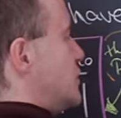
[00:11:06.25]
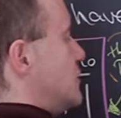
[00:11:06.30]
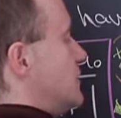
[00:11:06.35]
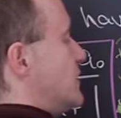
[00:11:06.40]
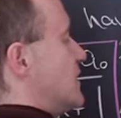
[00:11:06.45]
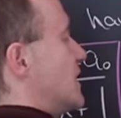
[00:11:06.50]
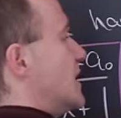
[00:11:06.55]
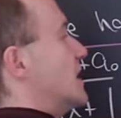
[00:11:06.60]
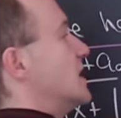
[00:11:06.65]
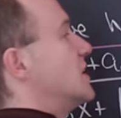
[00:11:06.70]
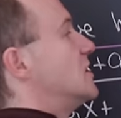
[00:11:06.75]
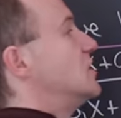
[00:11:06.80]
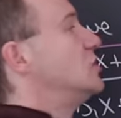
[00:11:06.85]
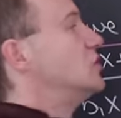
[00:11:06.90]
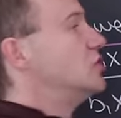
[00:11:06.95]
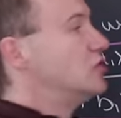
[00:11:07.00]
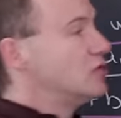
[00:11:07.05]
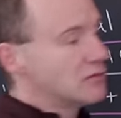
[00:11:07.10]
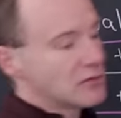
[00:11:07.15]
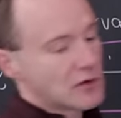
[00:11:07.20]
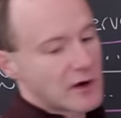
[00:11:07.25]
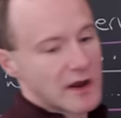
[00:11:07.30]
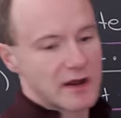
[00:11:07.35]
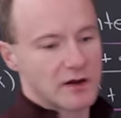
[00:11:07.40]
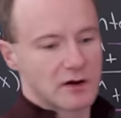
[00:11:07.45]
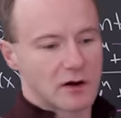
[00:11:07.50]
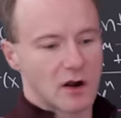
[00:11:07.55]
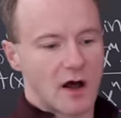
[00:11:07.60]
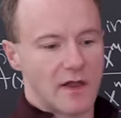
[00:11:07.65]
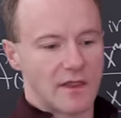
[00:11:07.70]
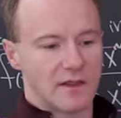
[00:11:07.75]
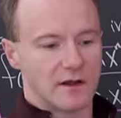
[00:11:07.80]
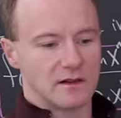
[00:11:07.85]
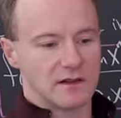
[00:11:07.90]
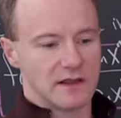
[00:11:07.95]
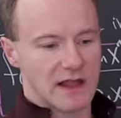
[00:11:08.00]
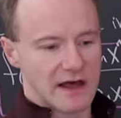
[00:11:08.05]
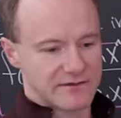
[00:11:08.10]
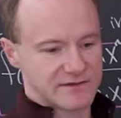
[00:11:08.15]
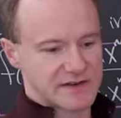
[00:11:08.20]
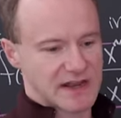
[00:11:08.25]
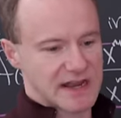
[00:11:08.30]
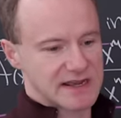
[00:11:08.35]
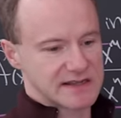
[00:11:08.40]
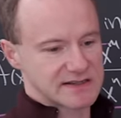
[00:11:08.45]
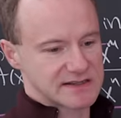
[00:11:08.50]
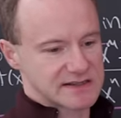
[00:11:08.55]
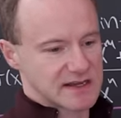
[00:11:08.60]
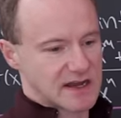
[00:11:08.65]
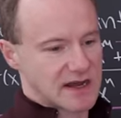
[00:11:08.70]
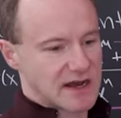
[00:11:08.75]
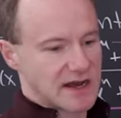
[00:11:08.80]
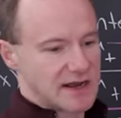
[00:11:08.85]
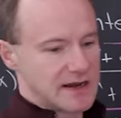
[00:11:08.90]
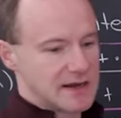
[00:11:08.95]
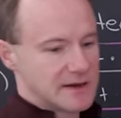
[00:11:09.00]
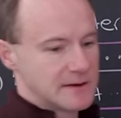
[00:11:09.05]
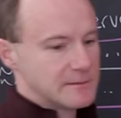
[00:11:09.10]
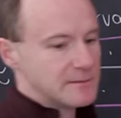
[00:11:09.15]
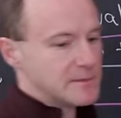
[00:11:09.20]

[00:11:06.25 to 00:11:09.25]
to the numerator on the left-hand side.